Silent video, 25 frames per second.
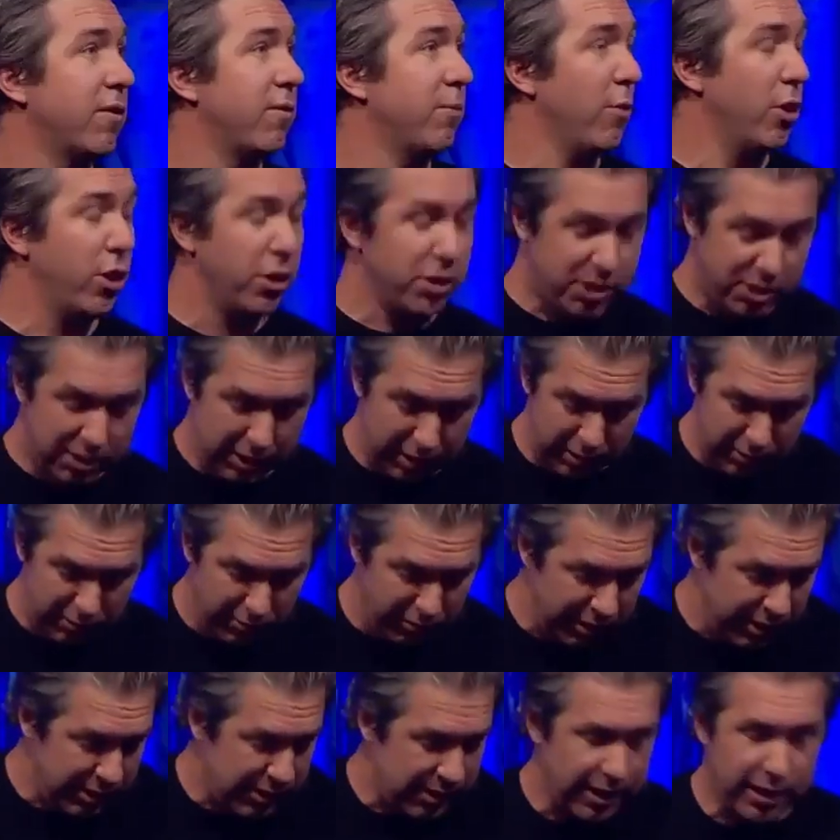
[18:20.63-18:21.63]
of mercy,
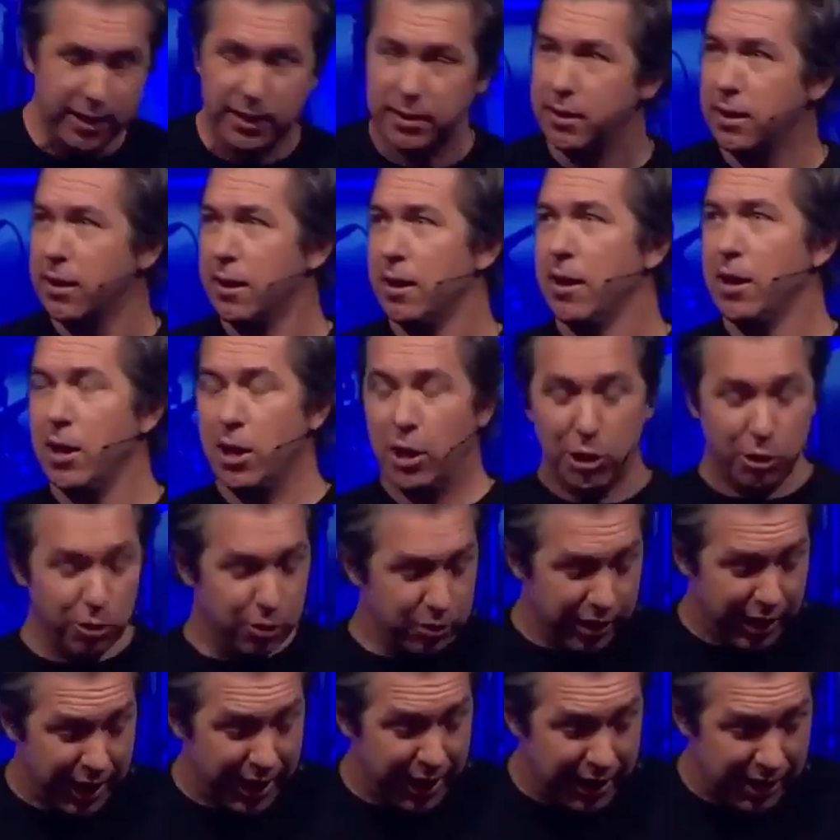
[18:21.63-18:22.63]
what is that?
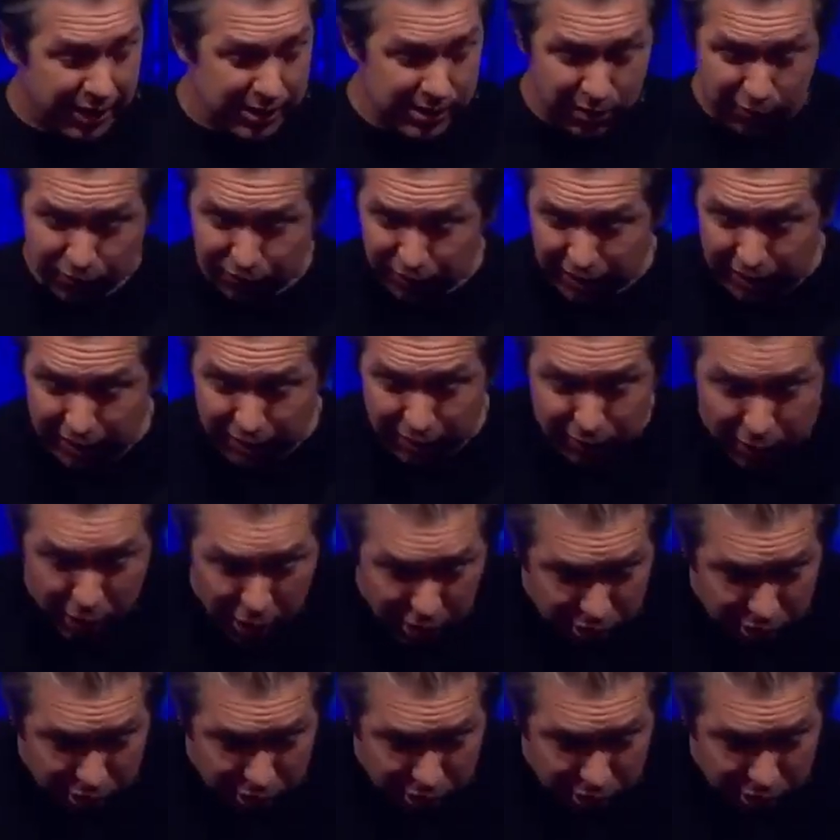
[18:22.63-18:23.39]
You're the hands and feet of